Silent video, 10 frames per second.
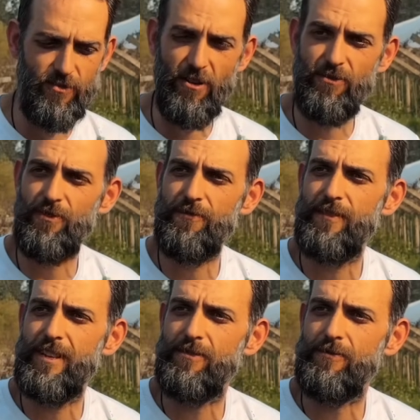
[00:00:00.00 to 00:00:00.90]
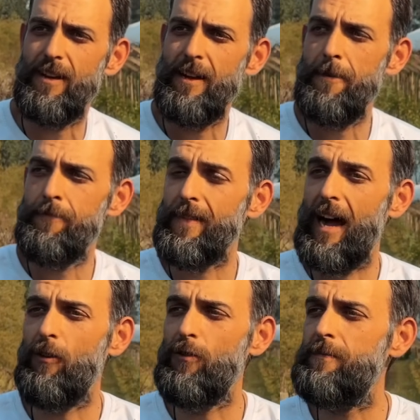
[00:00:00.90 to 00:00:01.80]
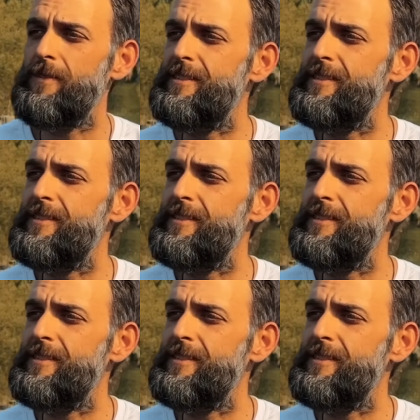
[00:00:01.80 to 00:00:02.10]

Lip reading: An awesome demonstration of moving monocultures,